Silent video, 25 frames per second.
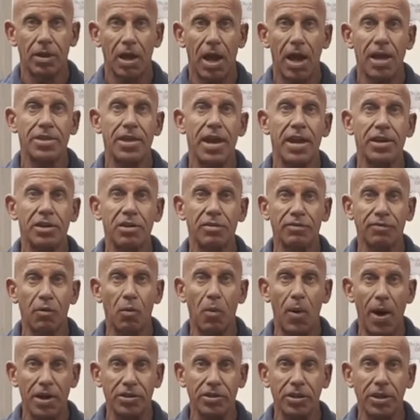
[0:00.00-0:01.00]
I thank you for
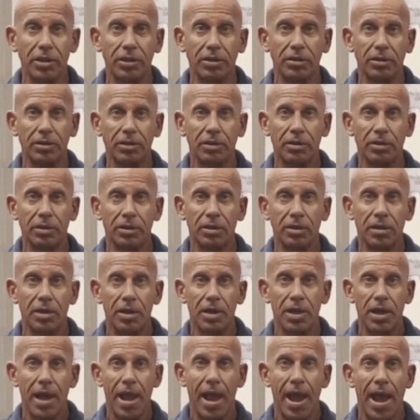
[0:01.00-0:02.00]
watching,
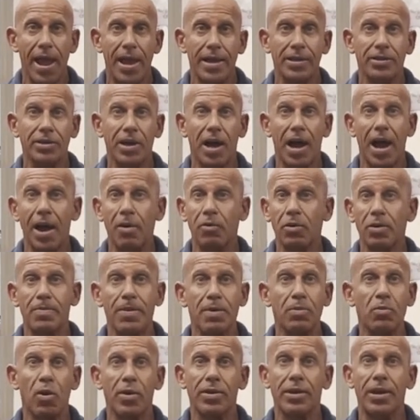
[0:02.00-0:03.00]
and I will
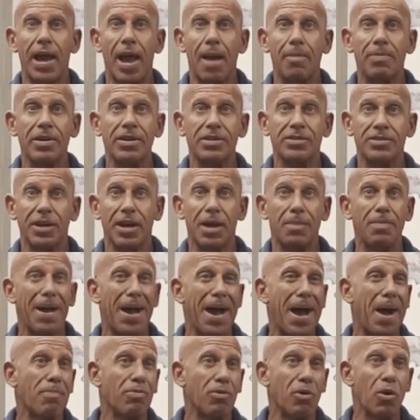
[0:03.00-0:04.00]
be more than happy to set
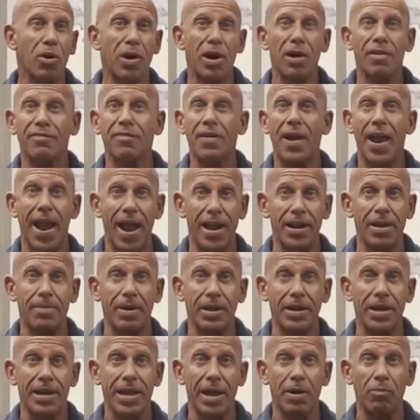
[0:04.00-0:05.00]
up a program for
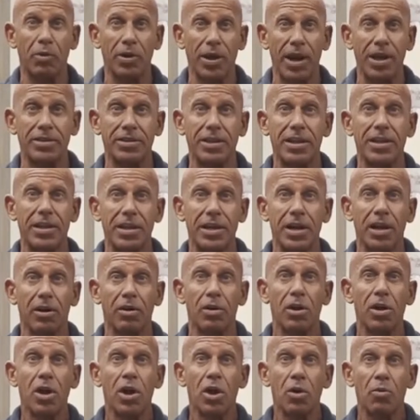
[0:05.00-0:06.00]
anybody. Again, what I did
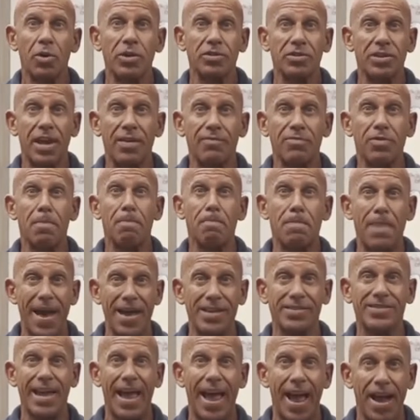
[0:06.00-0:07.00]
here was give the
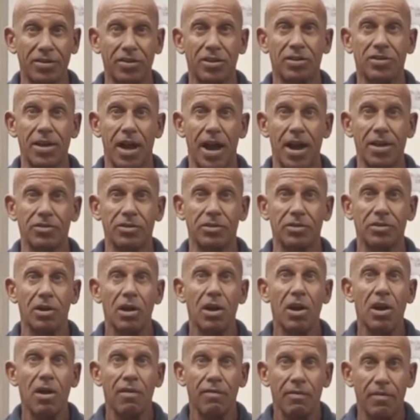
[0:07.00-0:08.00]
best exercises
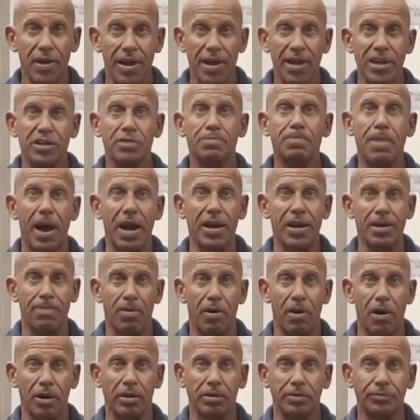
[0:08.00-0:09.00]
for each body
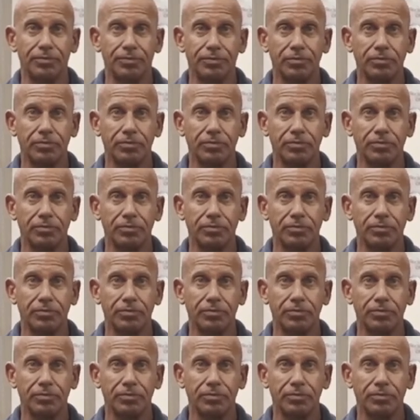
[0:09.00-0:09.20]
part.